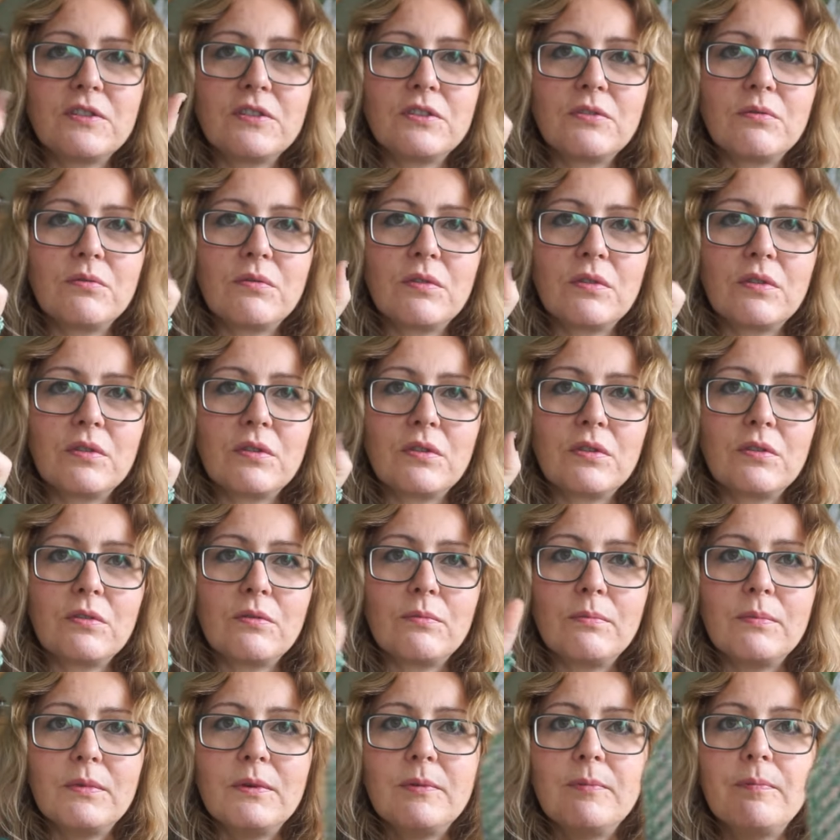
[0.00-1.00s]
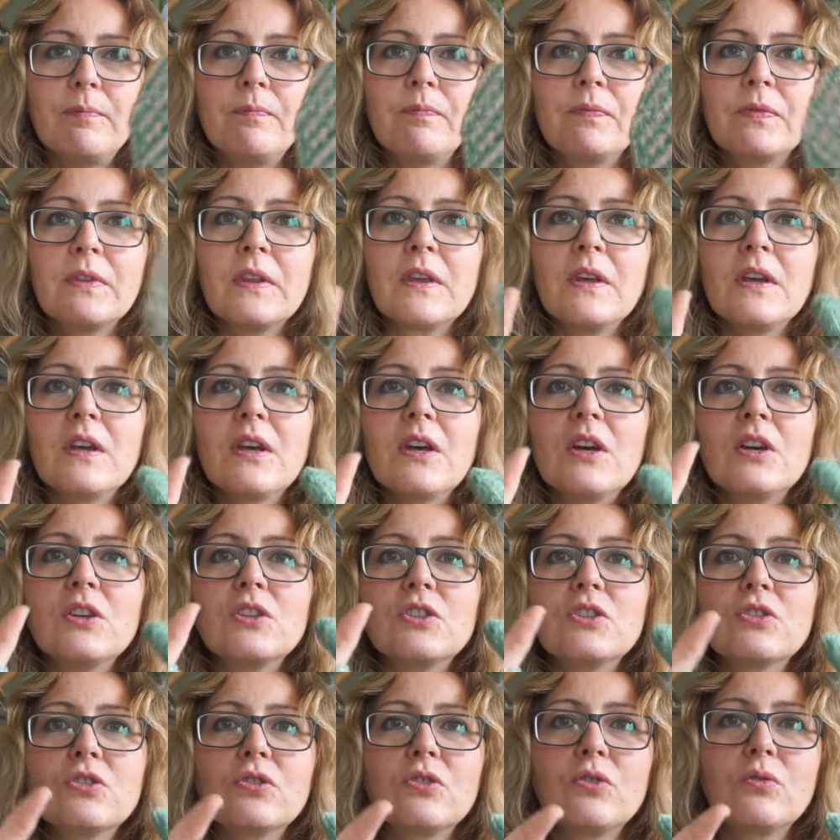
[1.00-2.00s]
do the thumb.
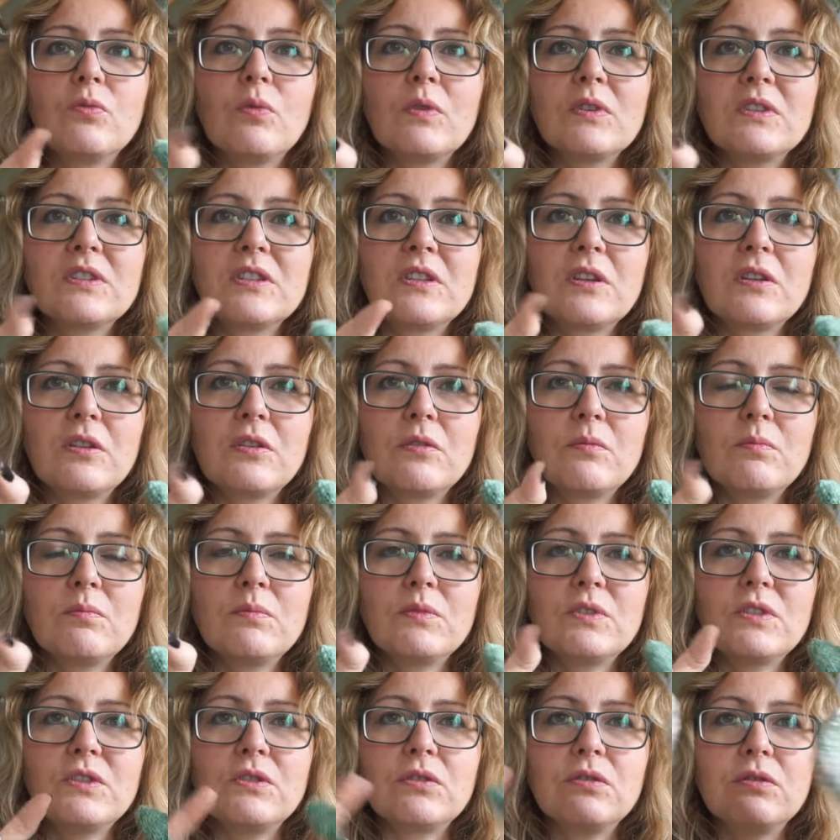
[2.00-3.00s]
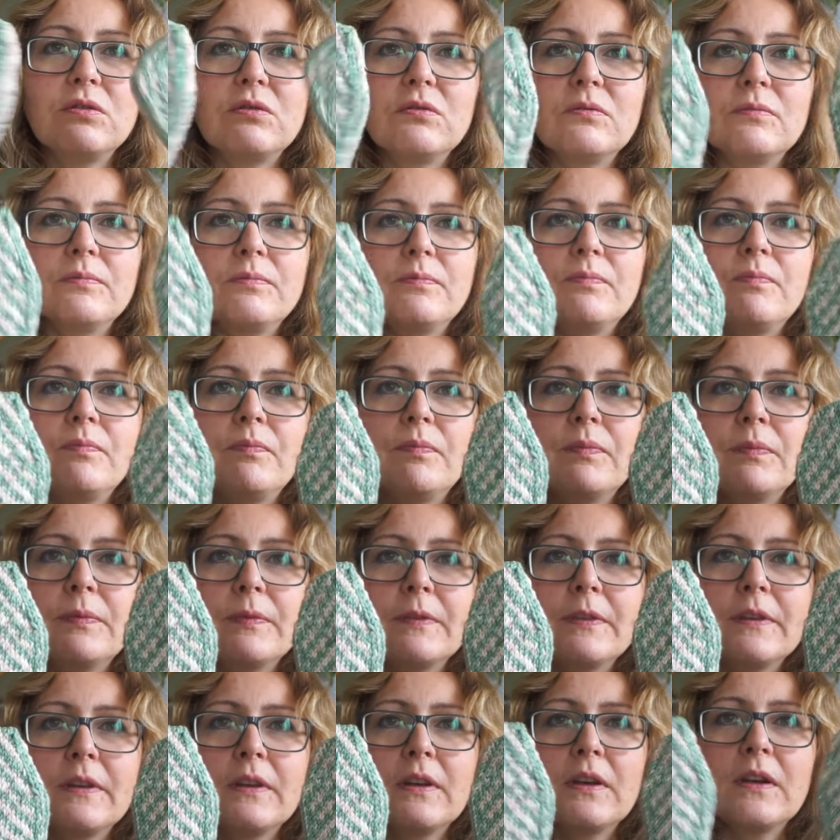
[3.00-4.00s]
So once the thumb's done,
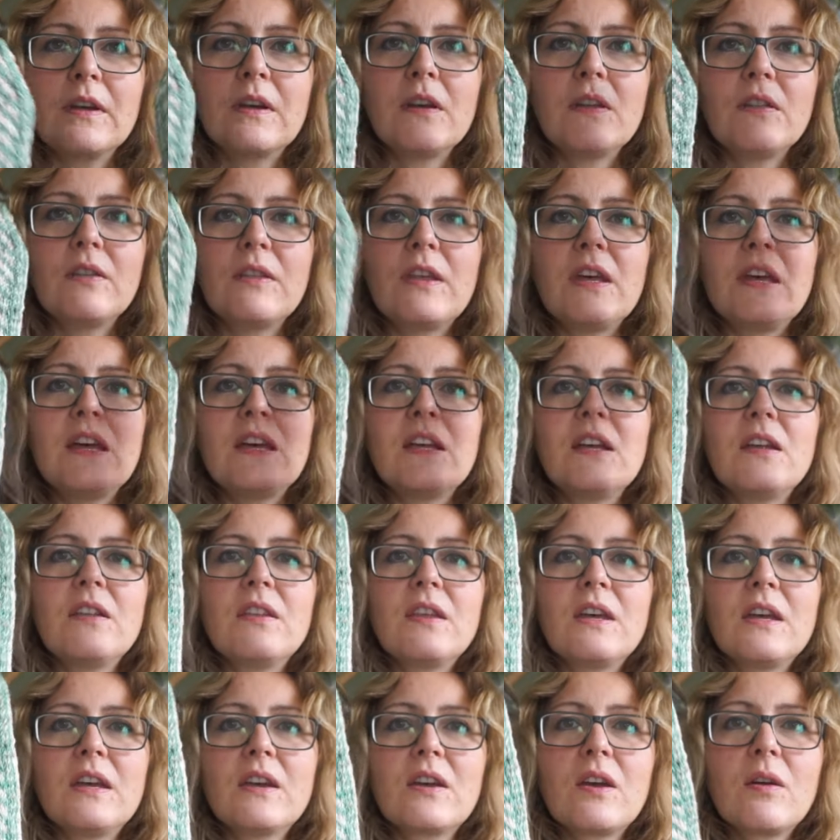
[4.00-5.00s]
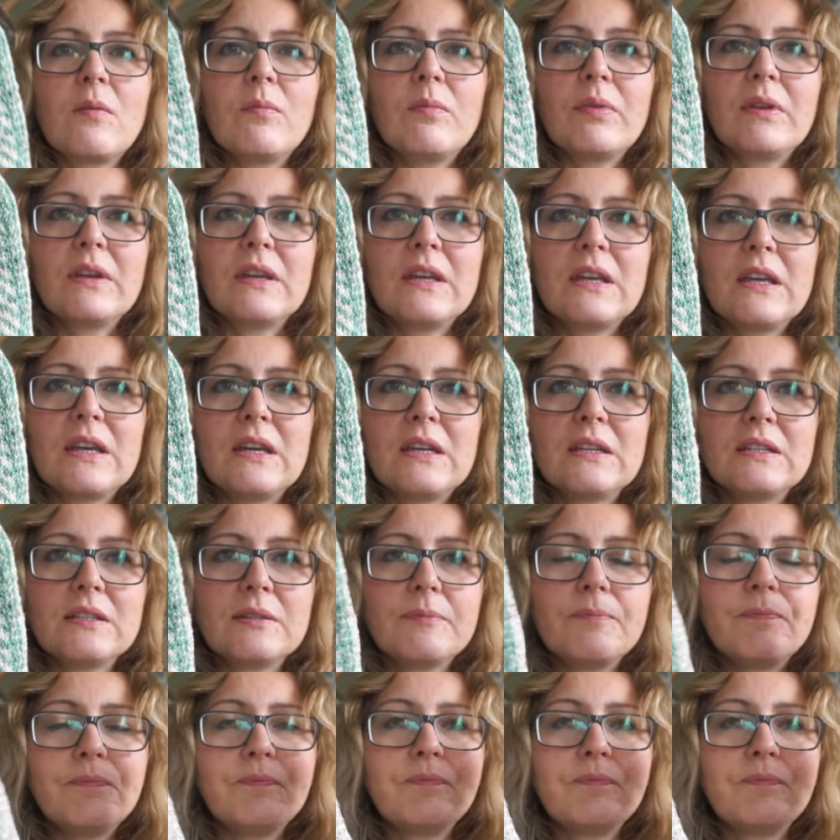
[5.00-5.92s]
they're, they're completed.